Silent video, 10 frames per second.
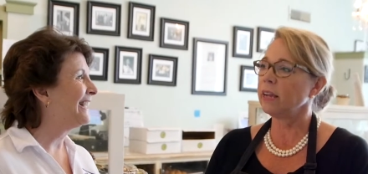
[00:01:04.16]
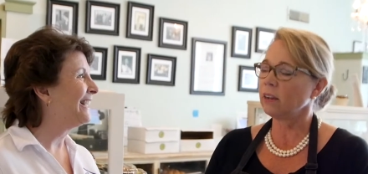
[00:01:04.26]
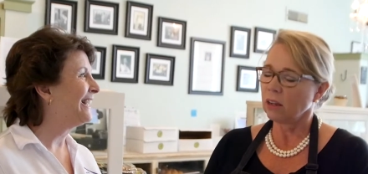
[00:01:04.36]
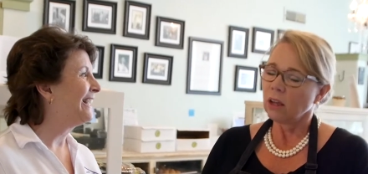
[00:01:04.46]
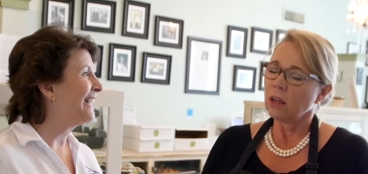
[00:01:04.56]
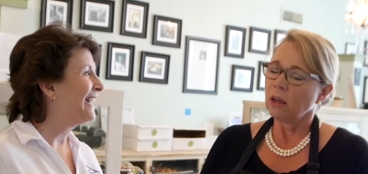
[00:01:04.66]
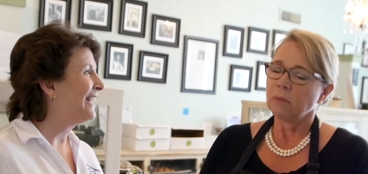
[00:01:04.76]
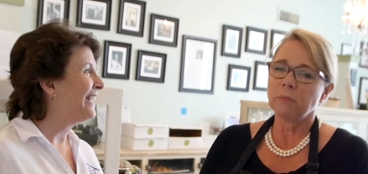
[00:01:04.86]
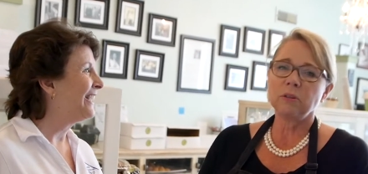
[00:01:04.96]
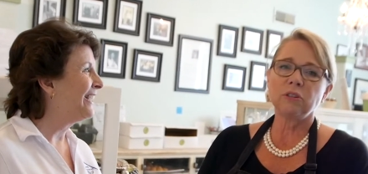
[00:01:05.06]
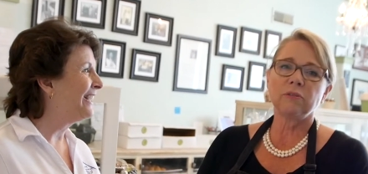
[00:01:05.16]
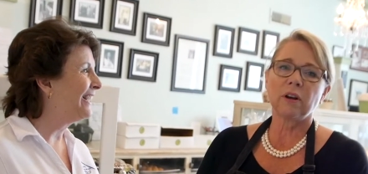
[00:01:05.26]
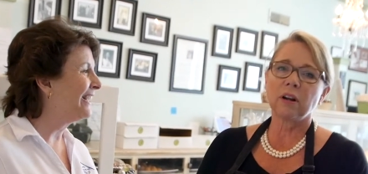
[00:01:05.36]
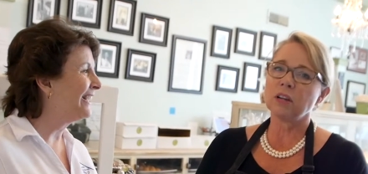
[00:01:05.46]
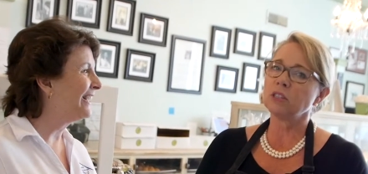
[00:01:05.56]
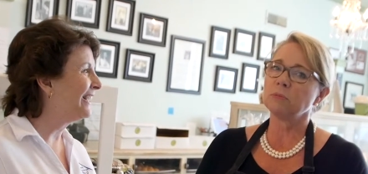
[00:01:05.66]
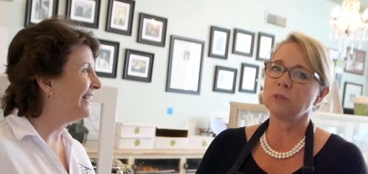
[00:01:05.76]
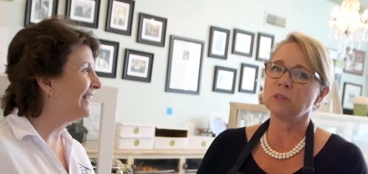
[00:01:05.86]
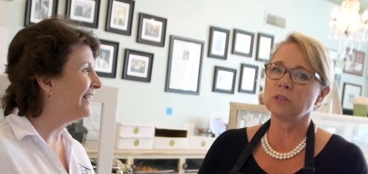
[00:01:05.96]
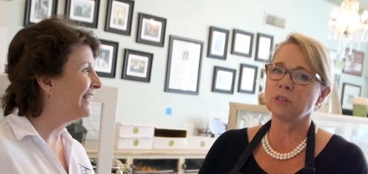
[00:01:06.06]
Speaker 1: think most of our
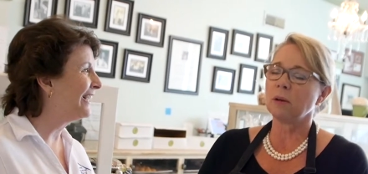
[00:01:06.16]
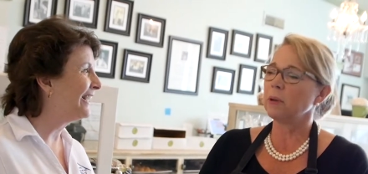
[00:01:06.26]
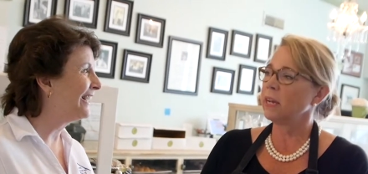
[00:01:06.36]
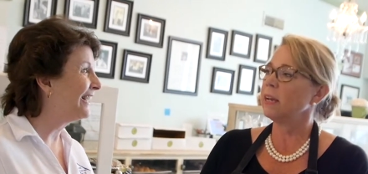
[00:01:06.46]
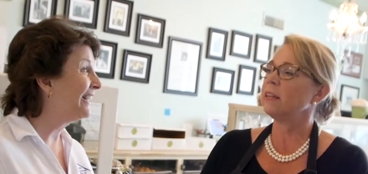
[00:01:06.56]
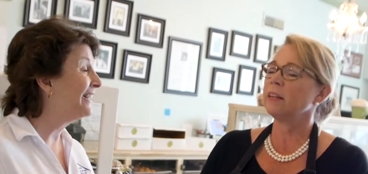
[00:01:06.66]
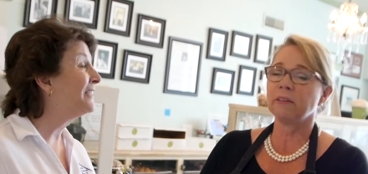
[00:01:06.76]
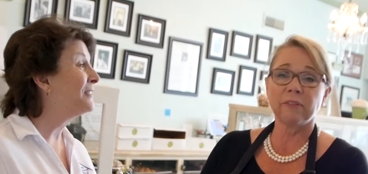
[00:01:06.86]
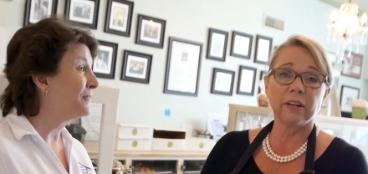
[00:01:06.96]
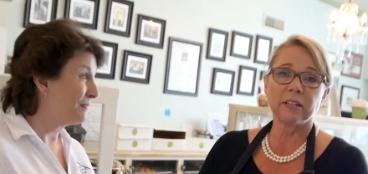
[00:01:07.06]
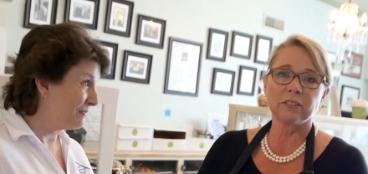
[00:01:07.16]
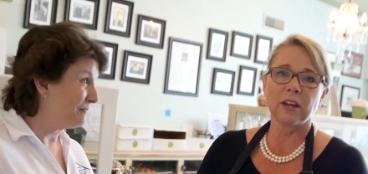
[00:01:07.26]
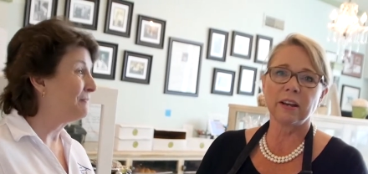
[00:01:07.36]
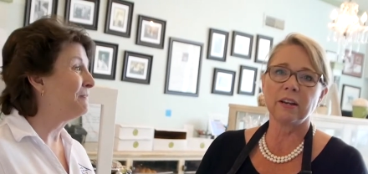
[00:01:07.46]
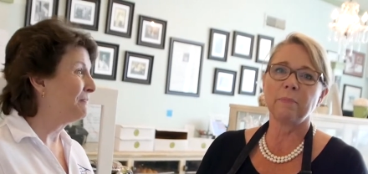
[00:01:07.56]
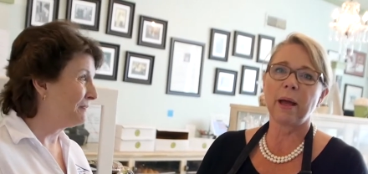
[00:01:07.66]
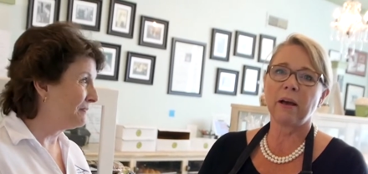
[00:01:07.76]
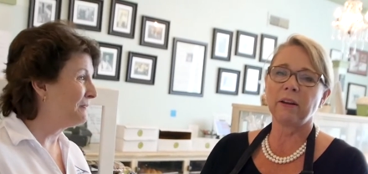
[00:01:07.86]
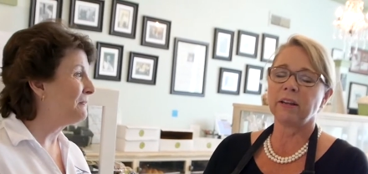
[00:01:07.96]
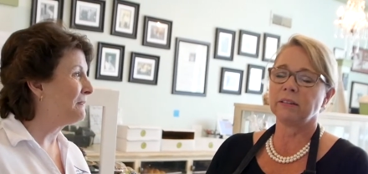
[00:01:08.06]
customers are coming in. They're very excited
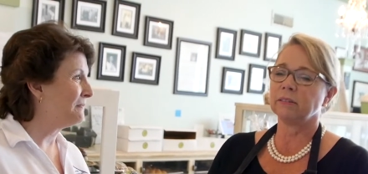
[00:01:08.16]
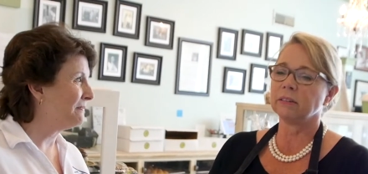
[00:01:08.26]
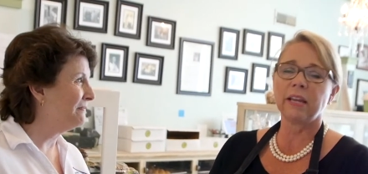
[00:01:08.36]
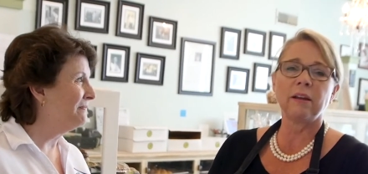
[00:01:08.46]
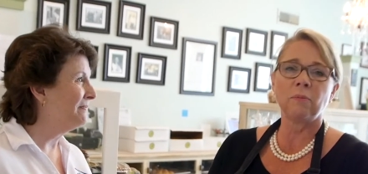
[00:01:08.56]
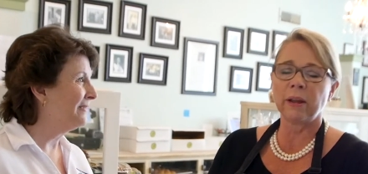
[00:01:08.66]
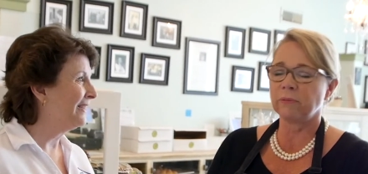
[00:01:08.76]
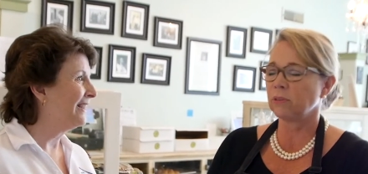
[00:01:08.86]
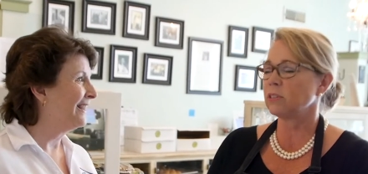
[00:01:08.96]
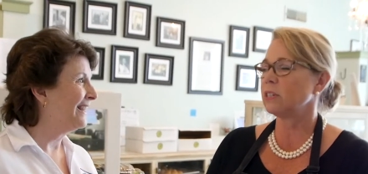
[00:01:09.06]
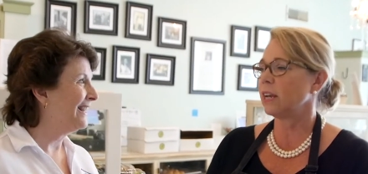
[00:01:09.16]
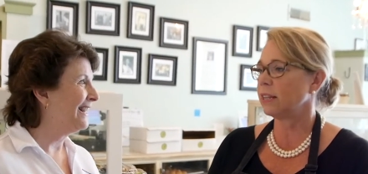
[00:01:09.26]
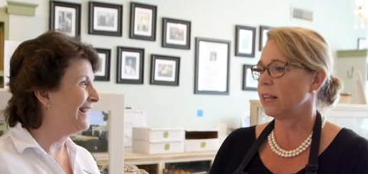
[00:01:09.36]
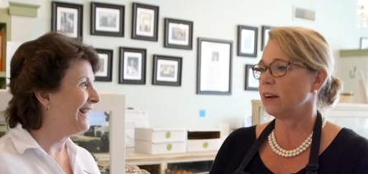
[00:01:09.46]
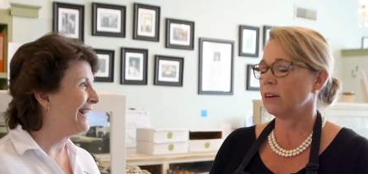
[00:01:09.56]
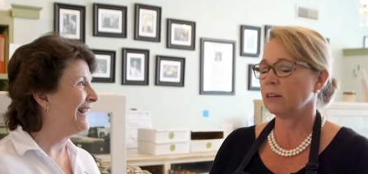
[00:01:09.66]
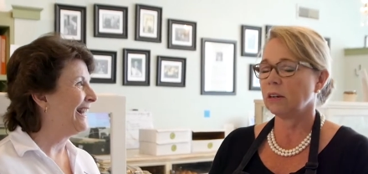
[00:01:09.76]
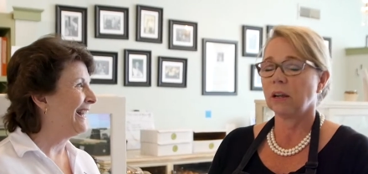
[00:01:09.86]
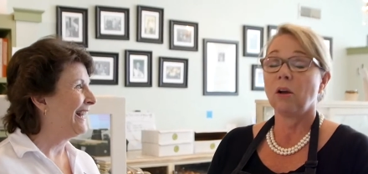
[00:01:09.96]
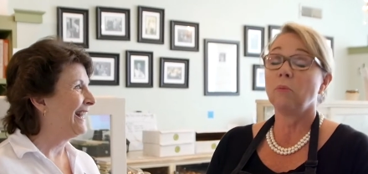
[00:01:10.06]
about it and can't wait for us to get there.
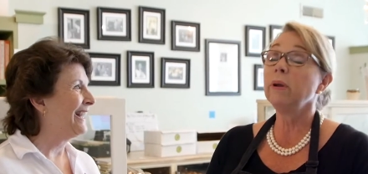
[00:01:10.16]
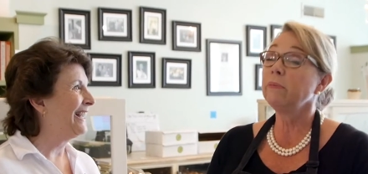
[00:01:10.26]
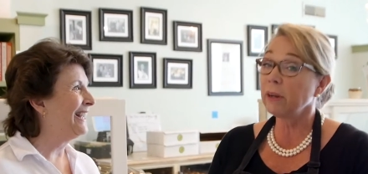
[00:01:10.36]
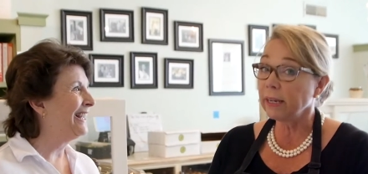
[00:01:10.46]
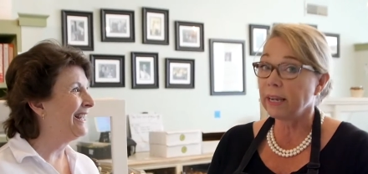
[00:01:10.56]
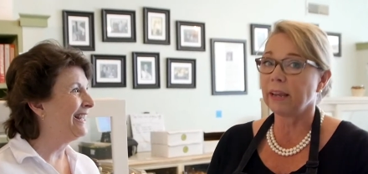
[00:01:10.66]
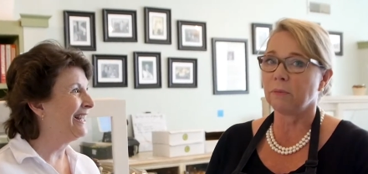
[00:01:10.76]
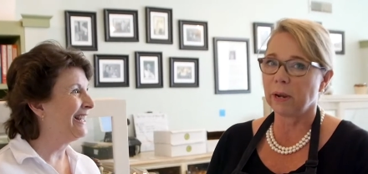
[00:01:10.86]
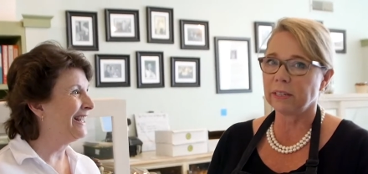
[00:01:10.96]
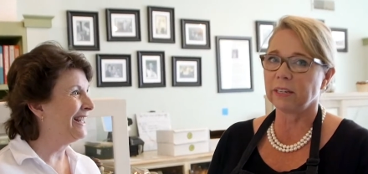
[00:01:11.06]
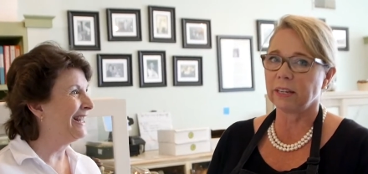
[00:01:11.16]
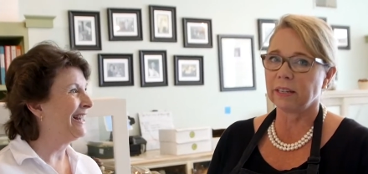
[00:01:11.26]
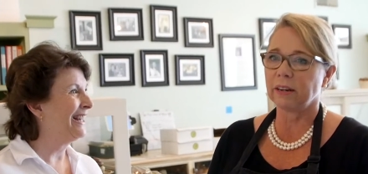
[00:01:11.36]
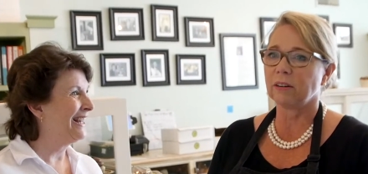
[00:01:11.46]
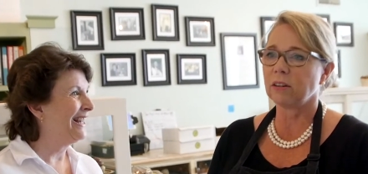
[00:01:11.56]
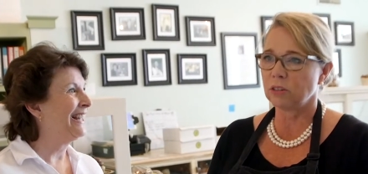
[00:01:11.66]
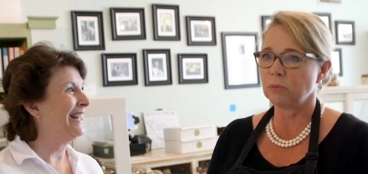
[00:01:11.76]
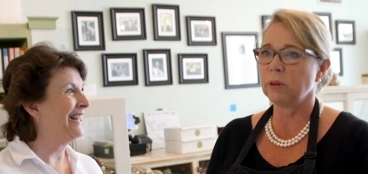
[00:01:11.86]
And we really can't wait to get there because